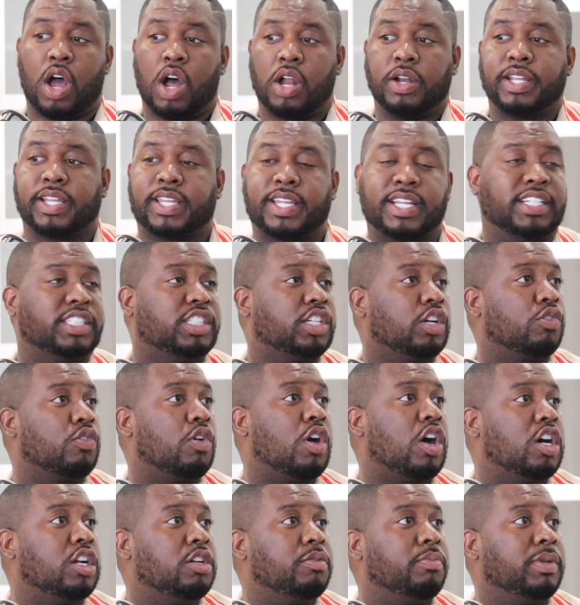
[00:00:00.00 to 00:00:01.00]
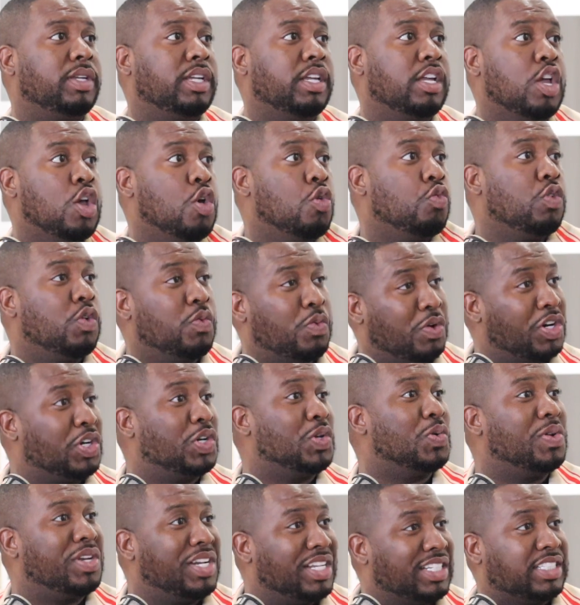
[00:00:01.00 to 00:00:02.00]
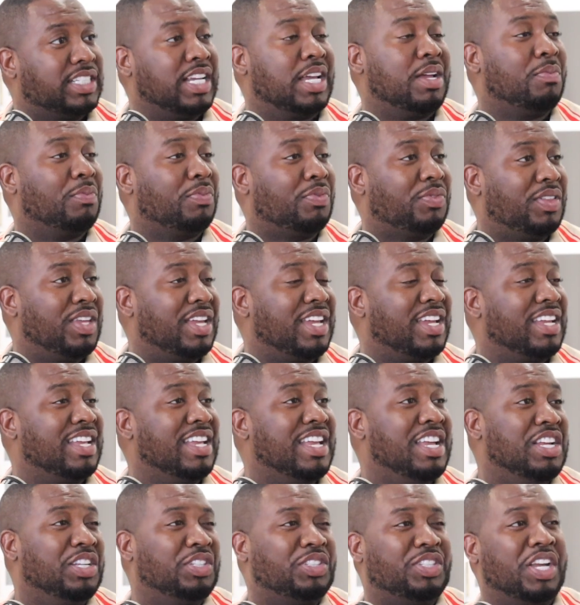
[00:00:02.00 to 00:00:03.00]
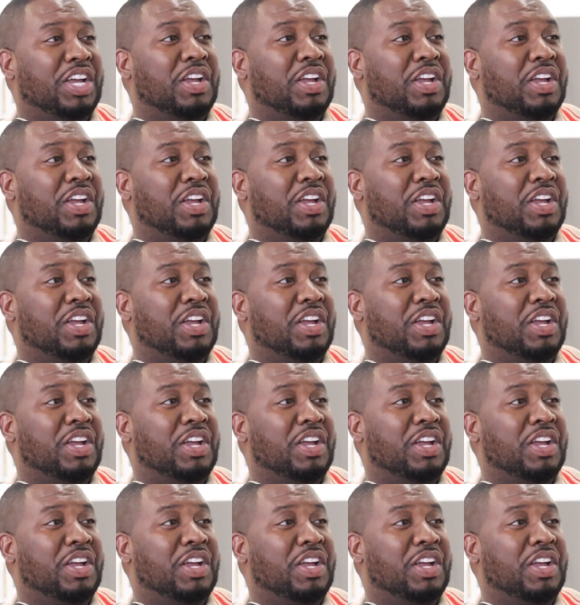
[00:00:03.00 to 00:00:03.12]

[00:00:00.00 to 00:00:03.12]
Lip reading: But all the kids around me, we were doing the same thing.